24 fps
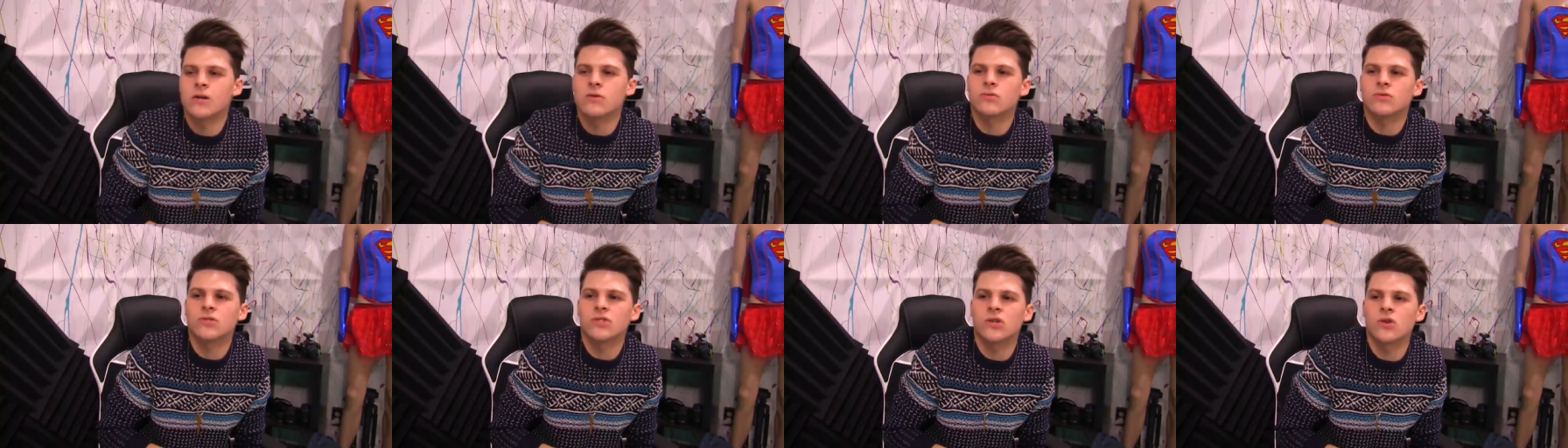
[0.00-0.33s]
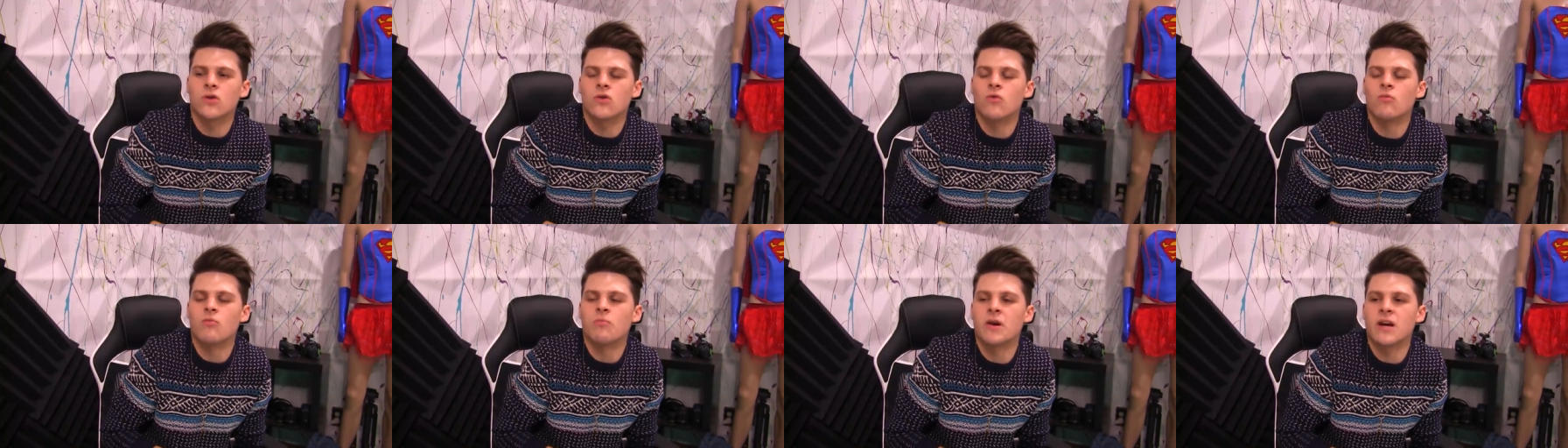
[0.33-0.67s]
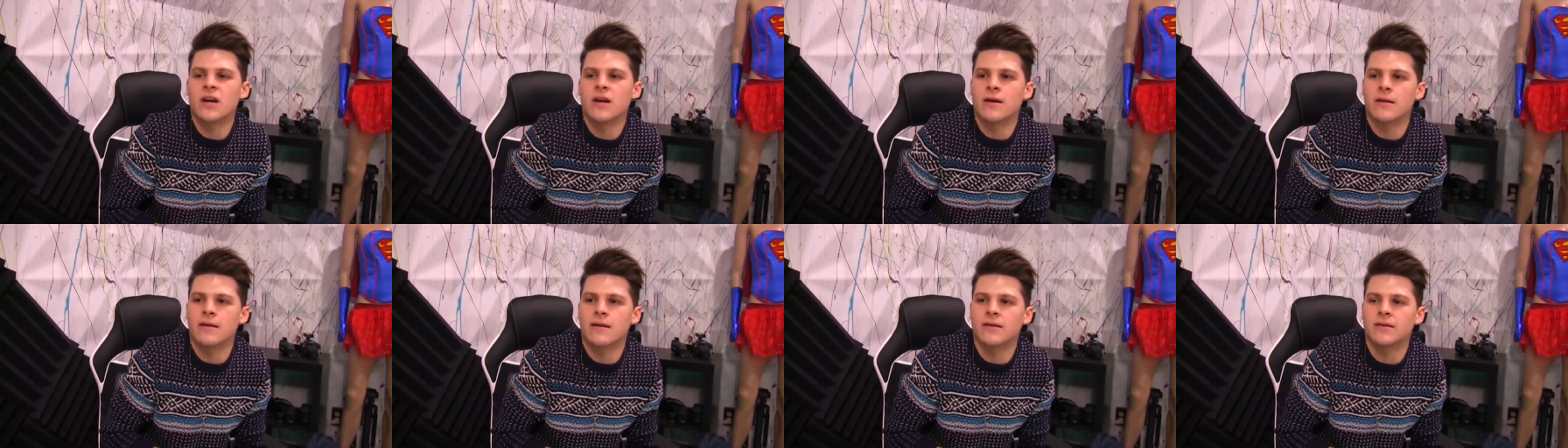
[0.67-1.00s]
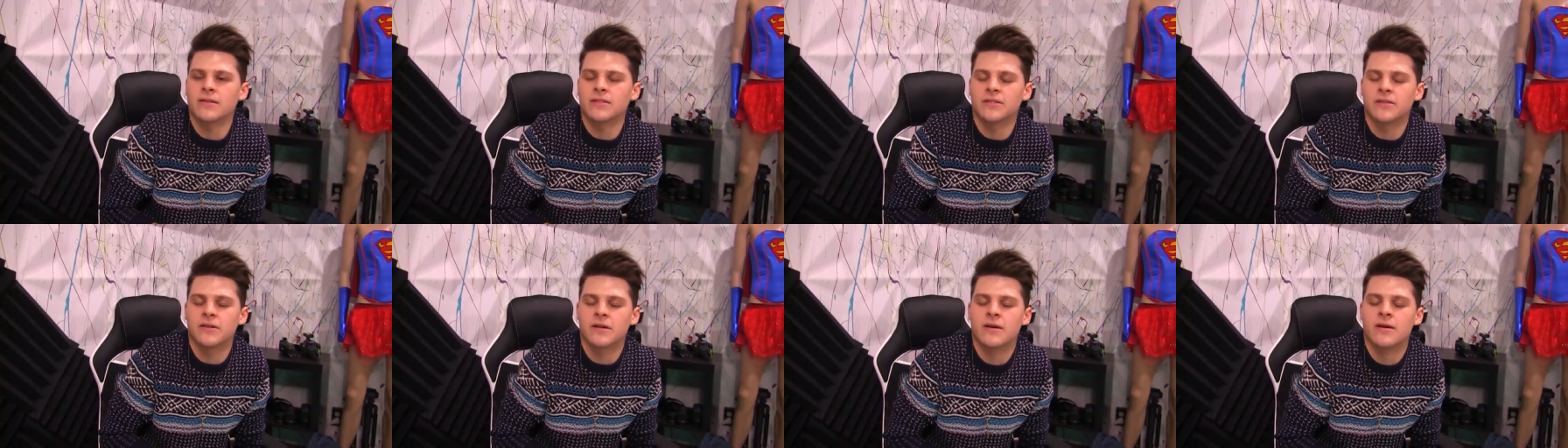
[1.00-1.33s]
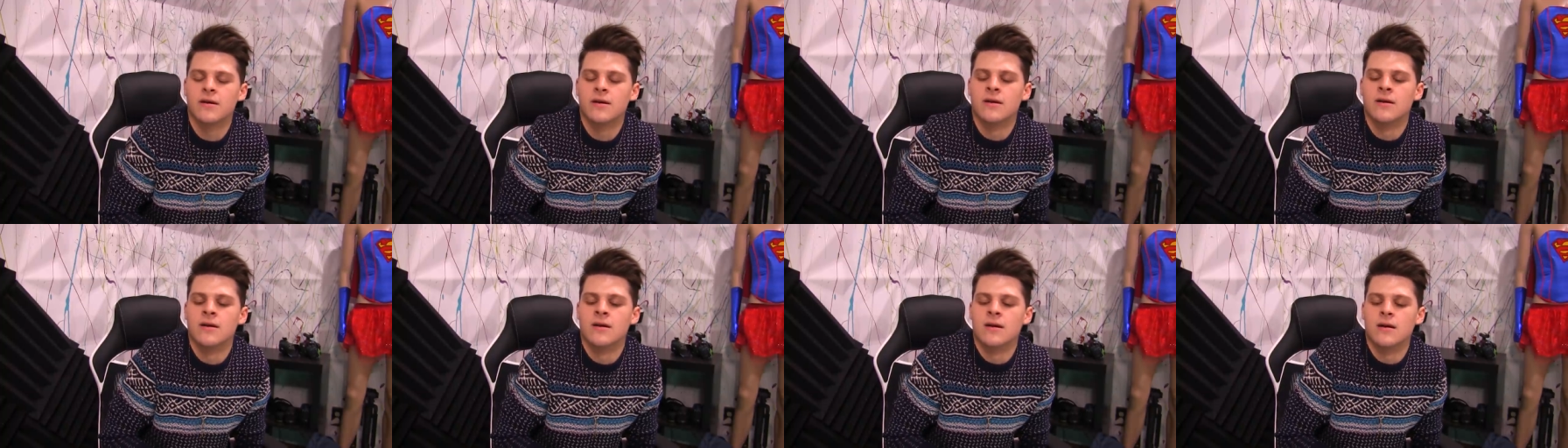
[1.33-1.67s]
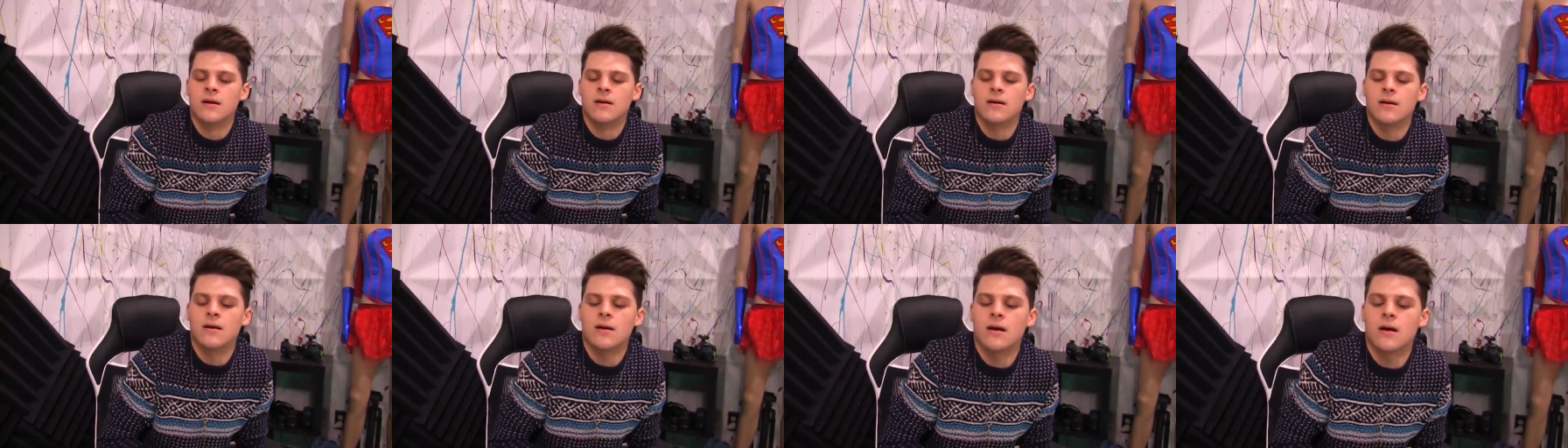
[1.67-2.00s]
YouTube is.
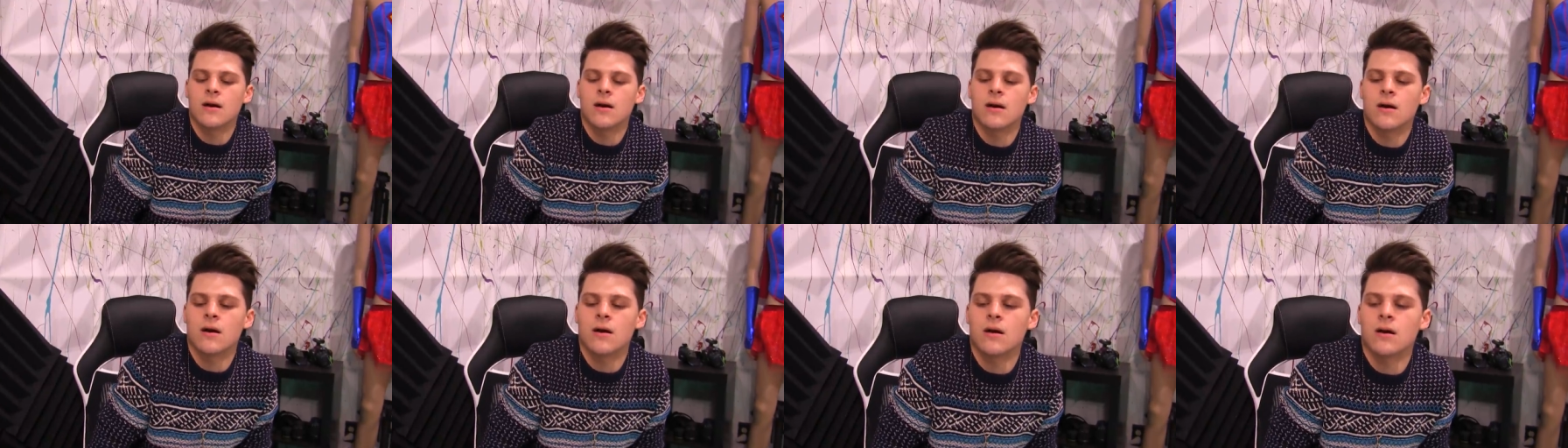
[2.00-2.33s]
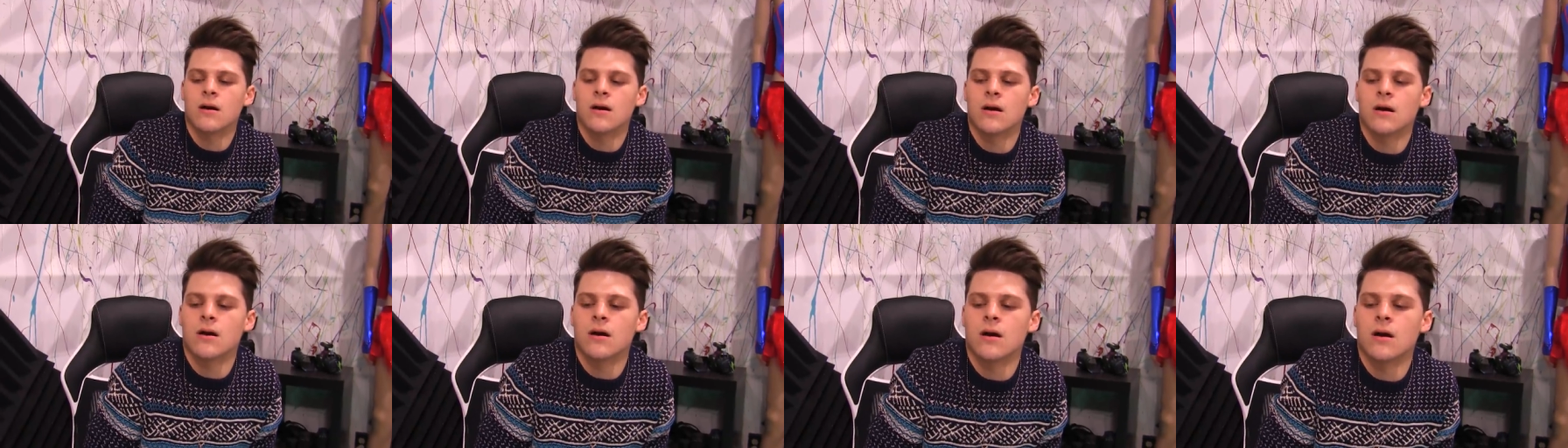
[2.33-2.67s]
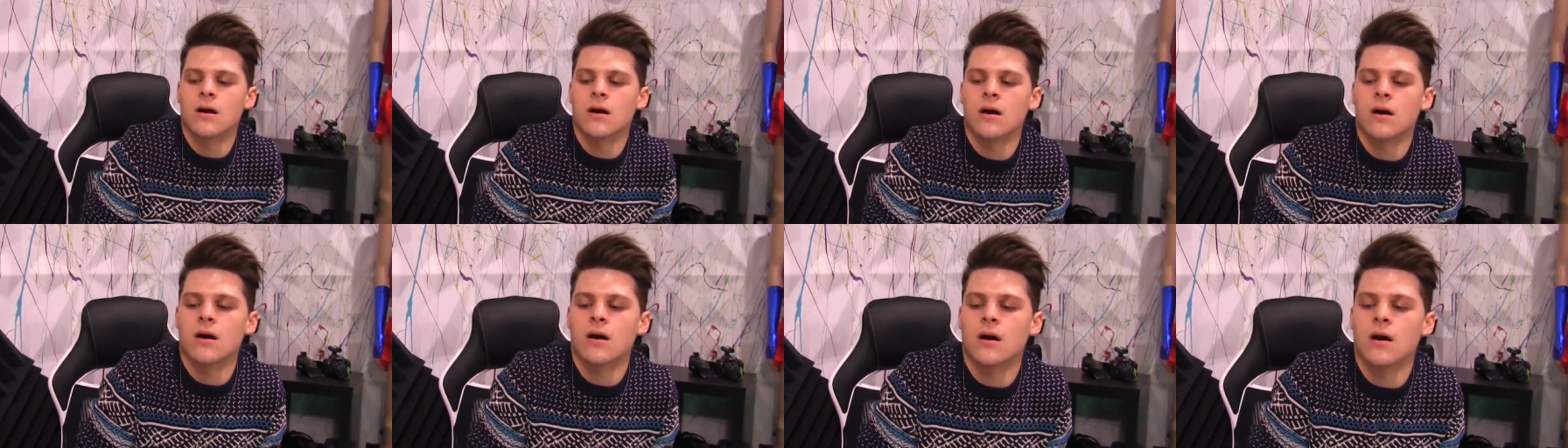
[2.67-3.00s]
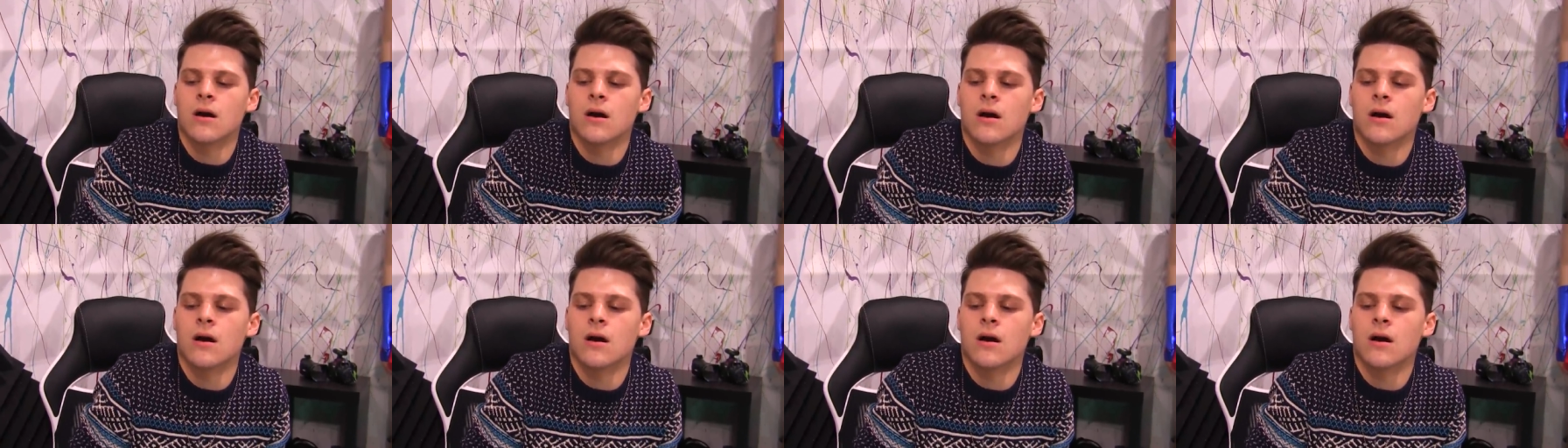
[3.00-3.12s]
Ah!